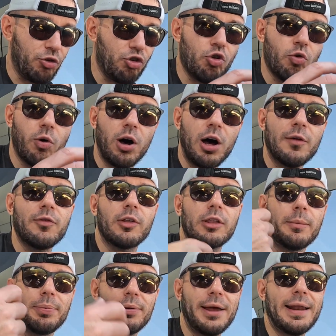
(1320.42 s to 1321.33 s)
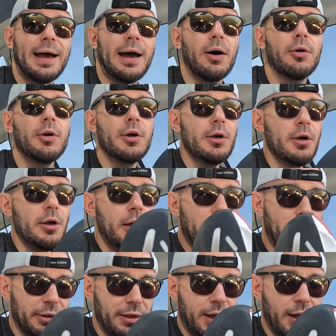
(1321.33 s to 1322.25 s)
shoe off, took the plate out,
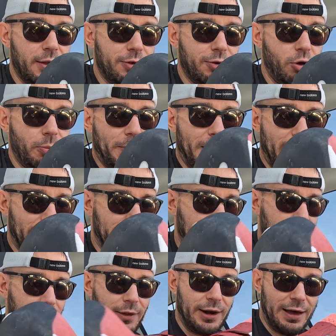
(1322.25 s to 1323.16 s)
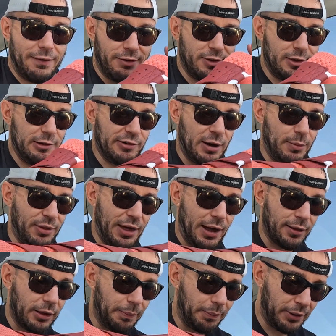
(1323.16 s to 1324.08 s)
put the insole back in, and then obviously ran
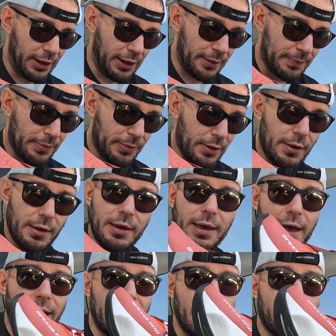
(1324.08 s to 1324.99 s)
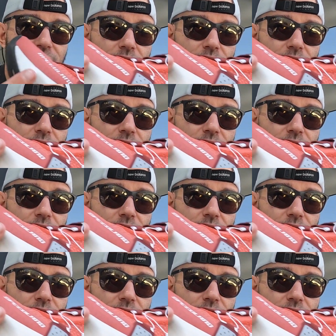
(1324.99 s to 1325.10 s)
without the plate. And it's